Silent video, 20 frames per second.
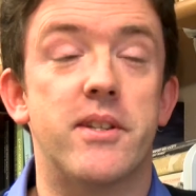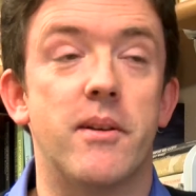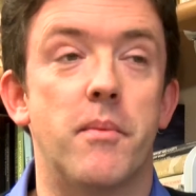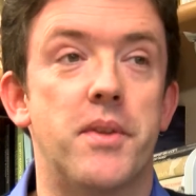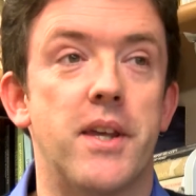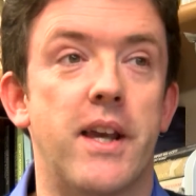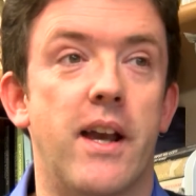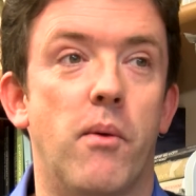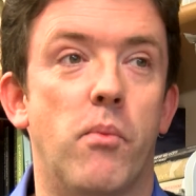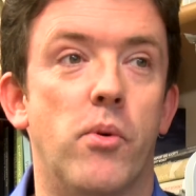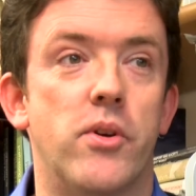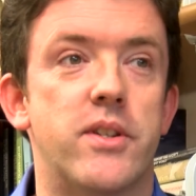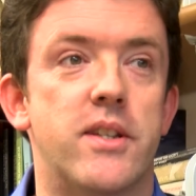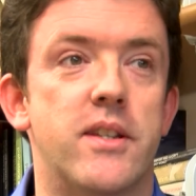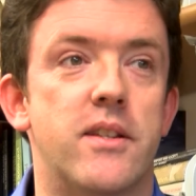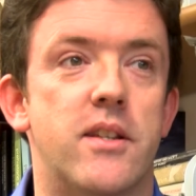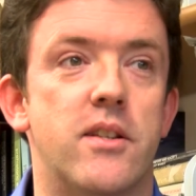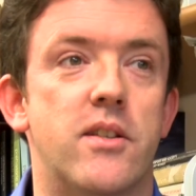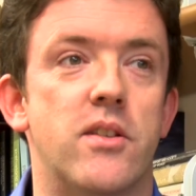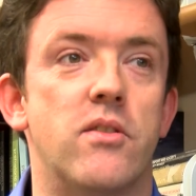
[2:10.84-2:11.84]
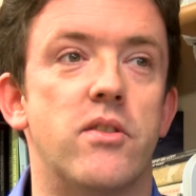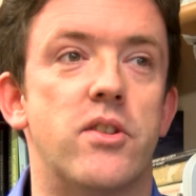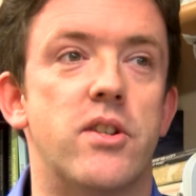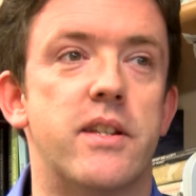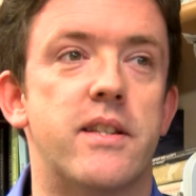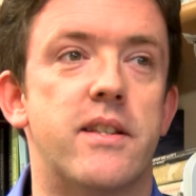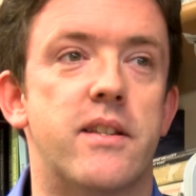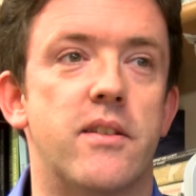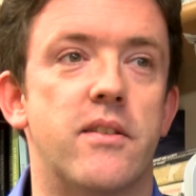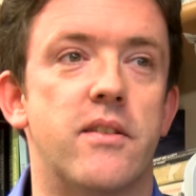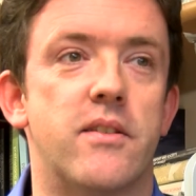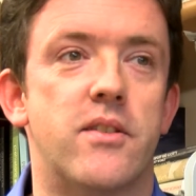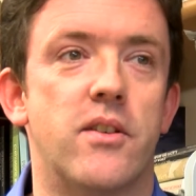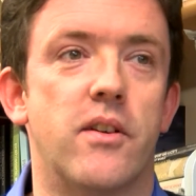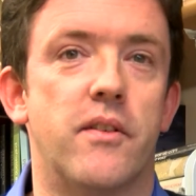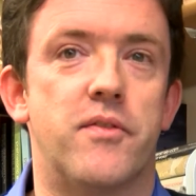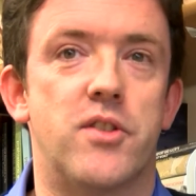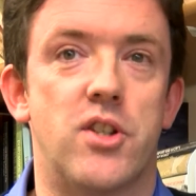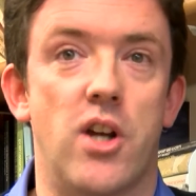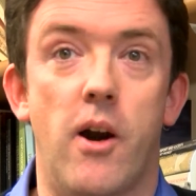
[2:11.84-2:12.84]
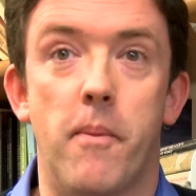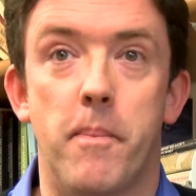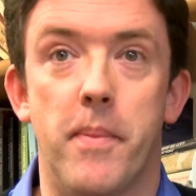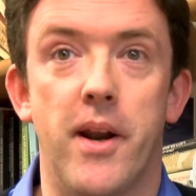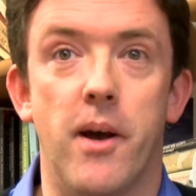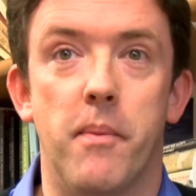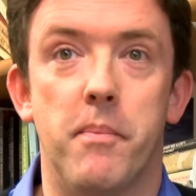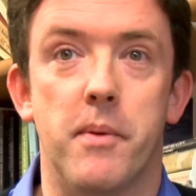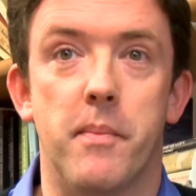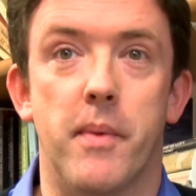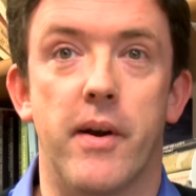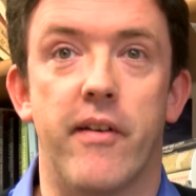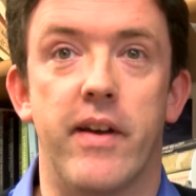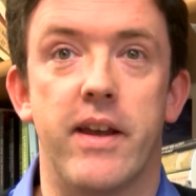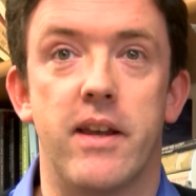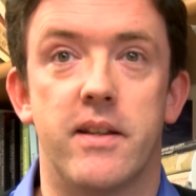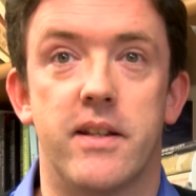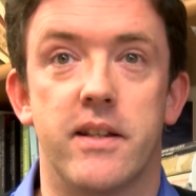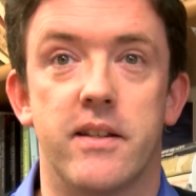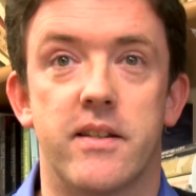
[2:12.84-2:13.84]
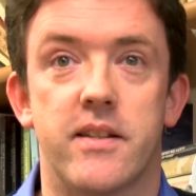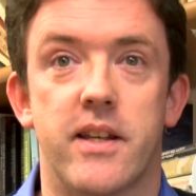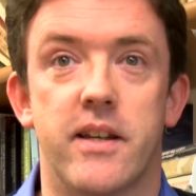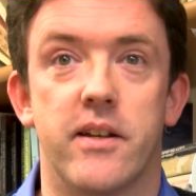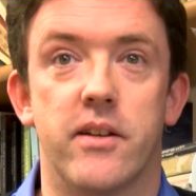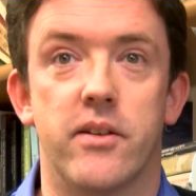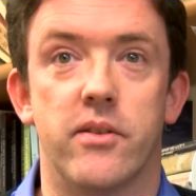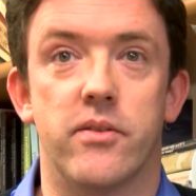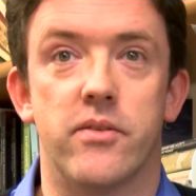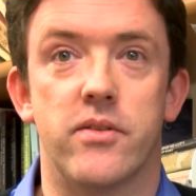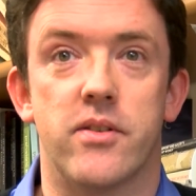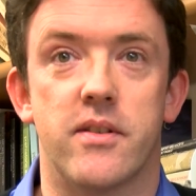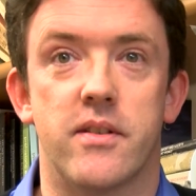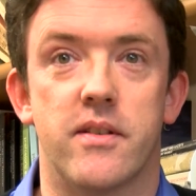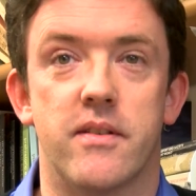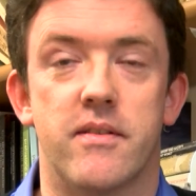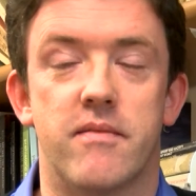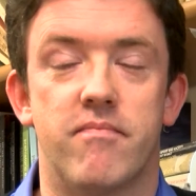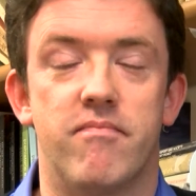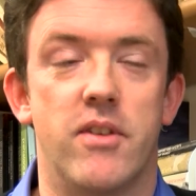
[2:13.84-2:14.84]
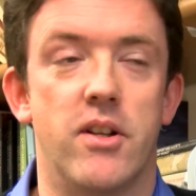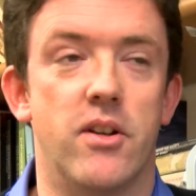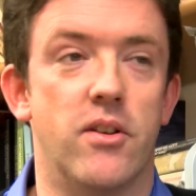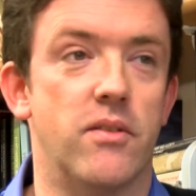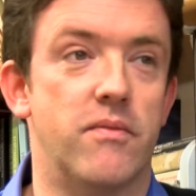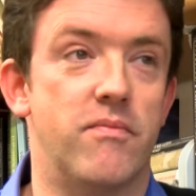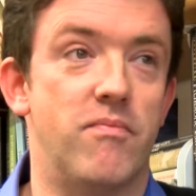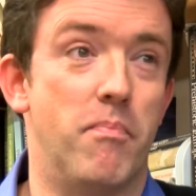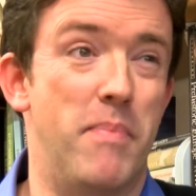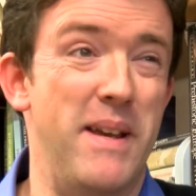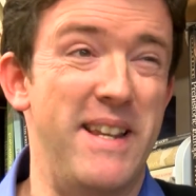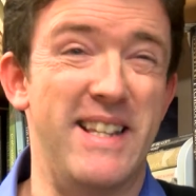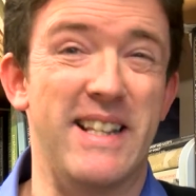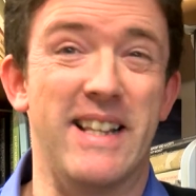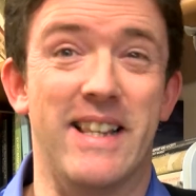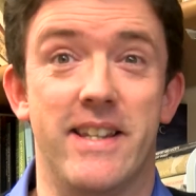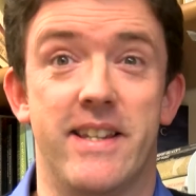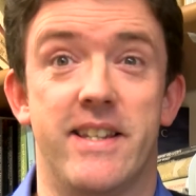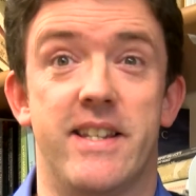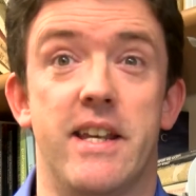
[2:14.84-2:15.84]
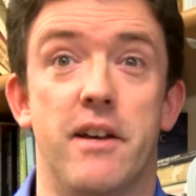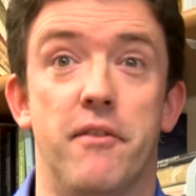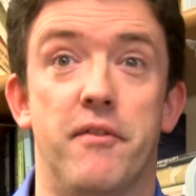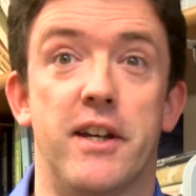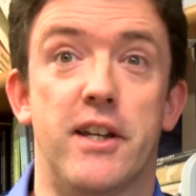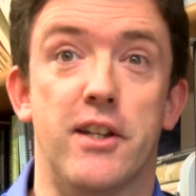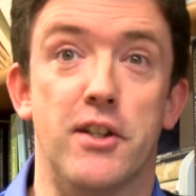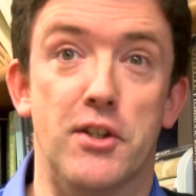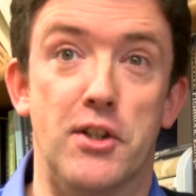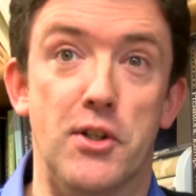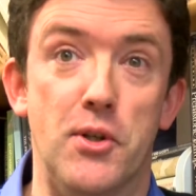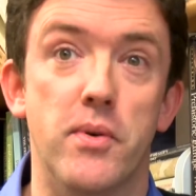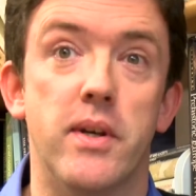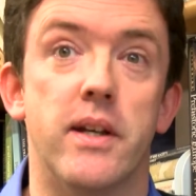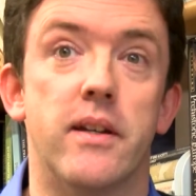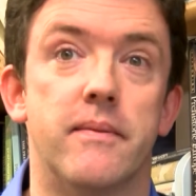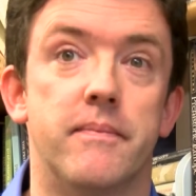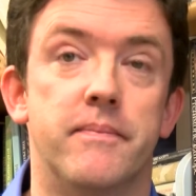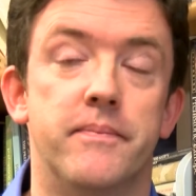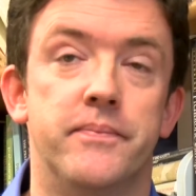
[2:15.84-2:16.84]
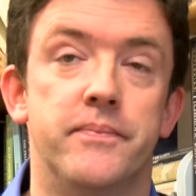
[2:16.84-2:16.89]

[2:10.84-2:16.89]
something I wanted to do just to sort of sharpen up in my writing skills and, you know, basically see if I could do it.